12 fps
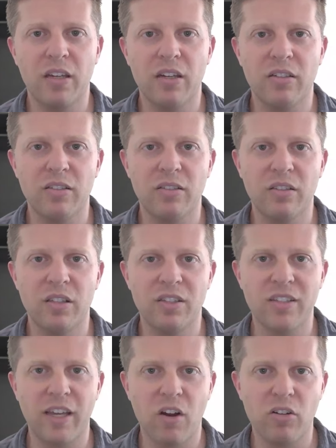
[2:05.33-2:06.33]
the
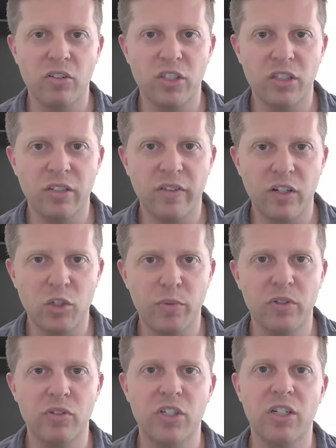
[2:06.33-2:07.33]
psychology of
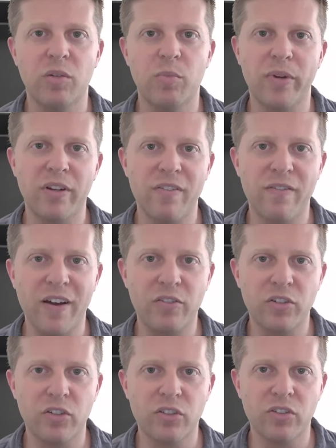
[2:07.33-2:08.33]
entrepreneurship and the founder's
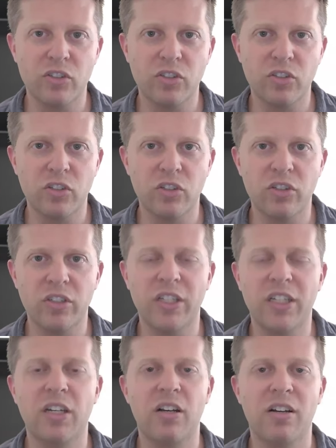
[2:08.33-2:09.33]
journey, you're
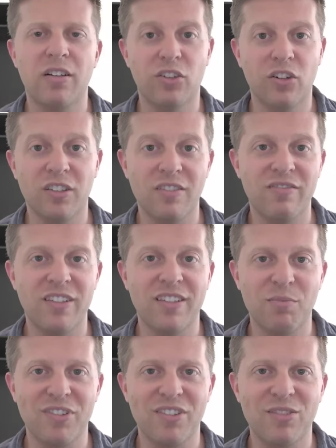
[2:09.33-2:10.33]
going to love this
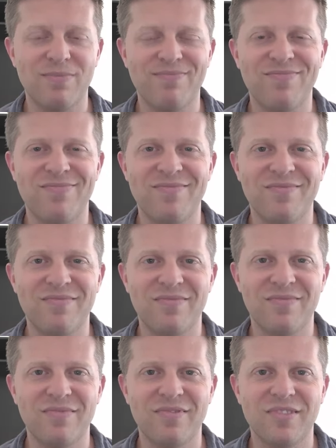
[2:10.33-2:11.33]
episode.
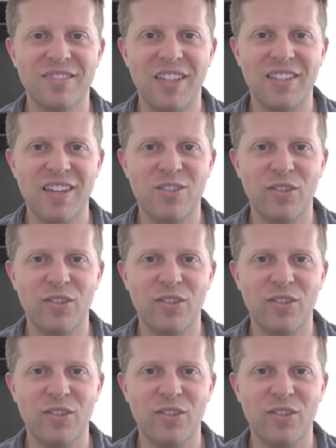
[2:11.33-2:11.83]
Let's get to